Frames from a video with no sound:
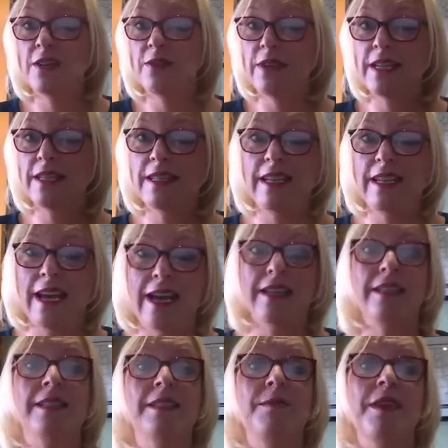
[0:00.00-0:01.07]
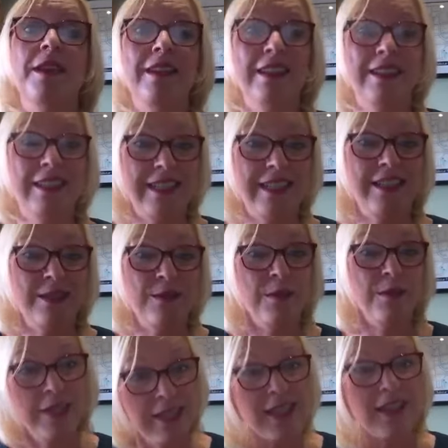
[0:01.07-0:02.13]
you know, it has to be a decision
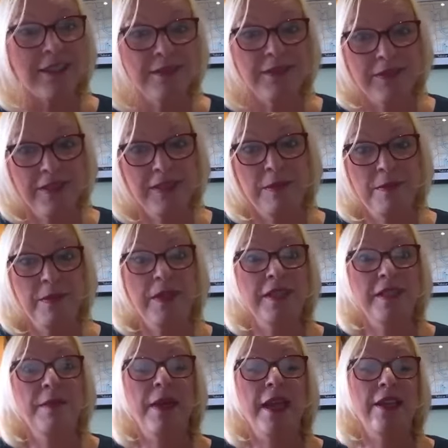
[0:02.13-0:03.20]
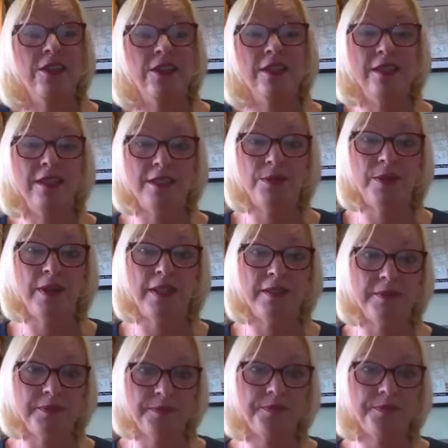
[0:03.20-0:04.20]
with yourself as the patient as well.